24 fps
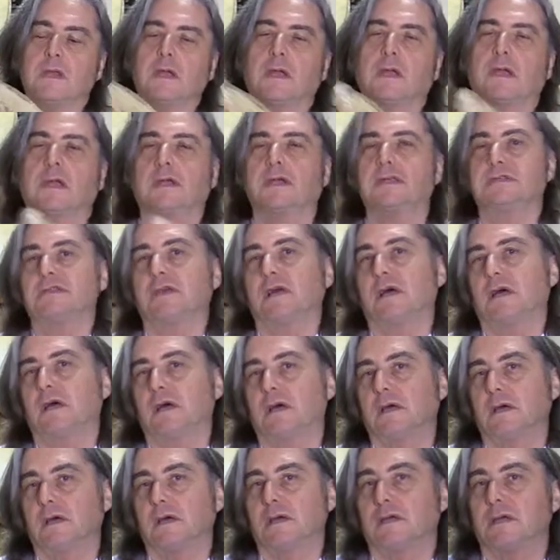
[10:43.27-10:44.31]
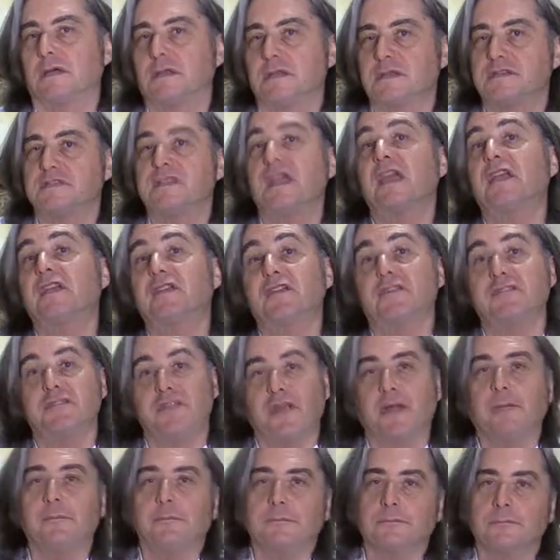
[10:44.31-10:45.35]
and it's a sacred
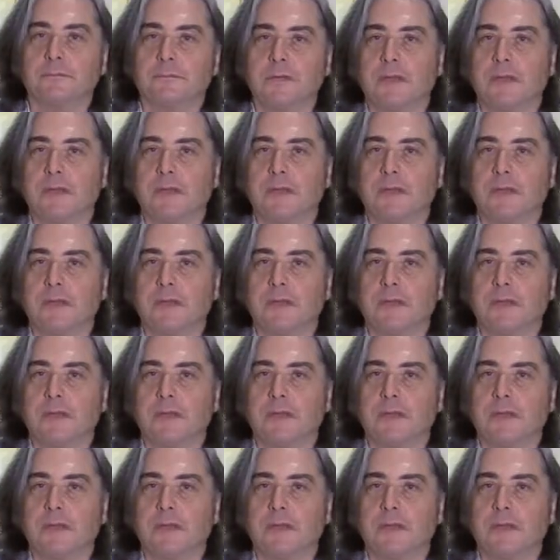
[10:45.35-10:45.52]
drum.